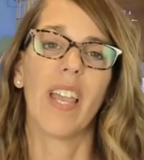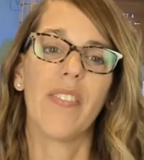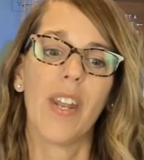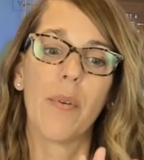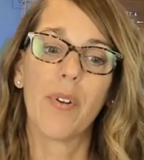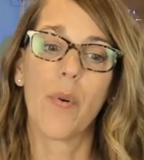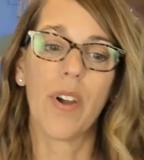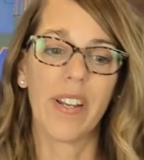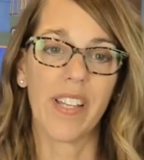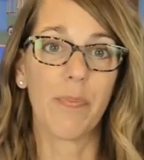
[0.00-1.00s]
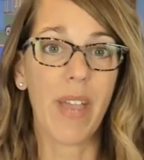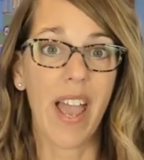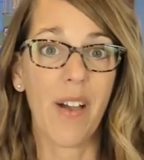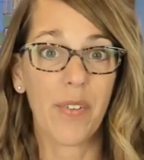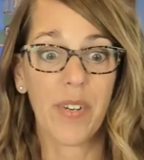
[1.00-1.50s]
And then I want to organize my
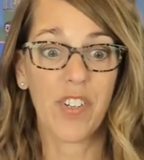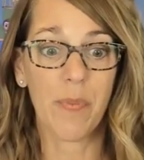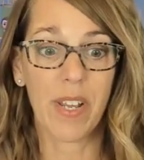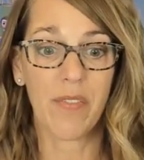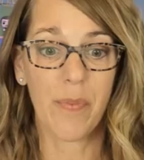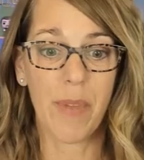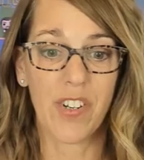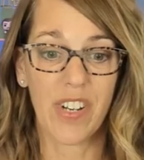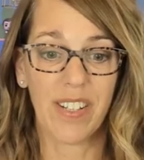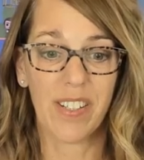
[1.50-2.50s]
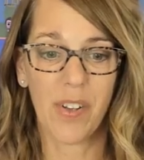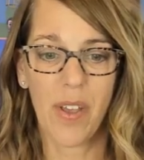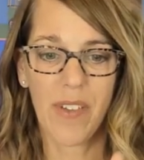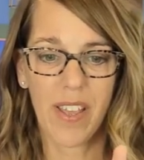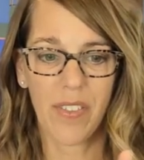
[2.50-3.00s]
How to Reach Me information. So
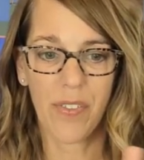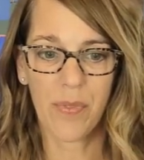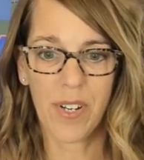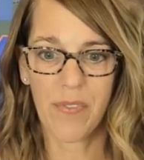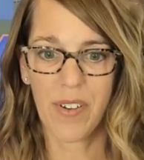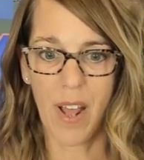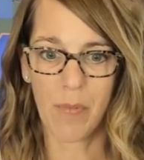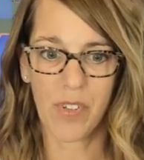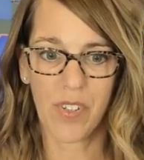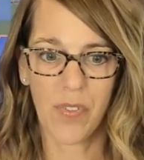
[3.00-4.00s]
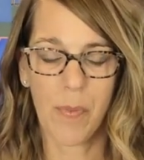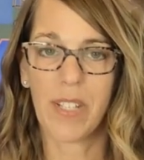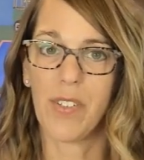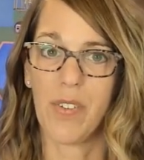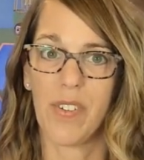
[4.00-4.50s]
I've got 3 different options for
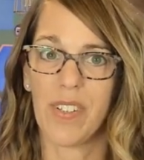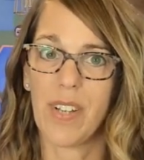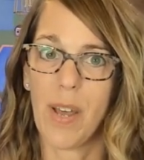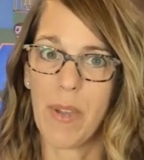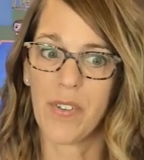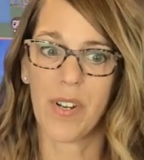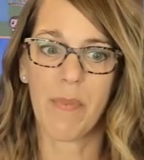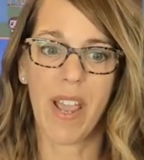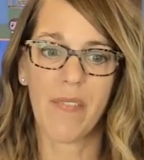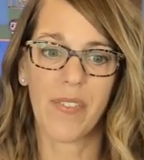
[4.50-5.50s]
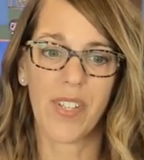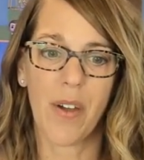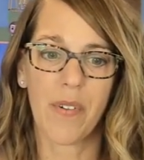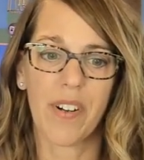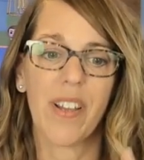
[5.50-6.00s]
my students. Stop by during my office
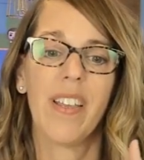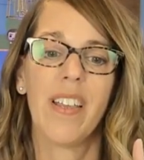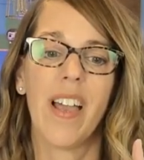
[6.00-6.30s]
hour,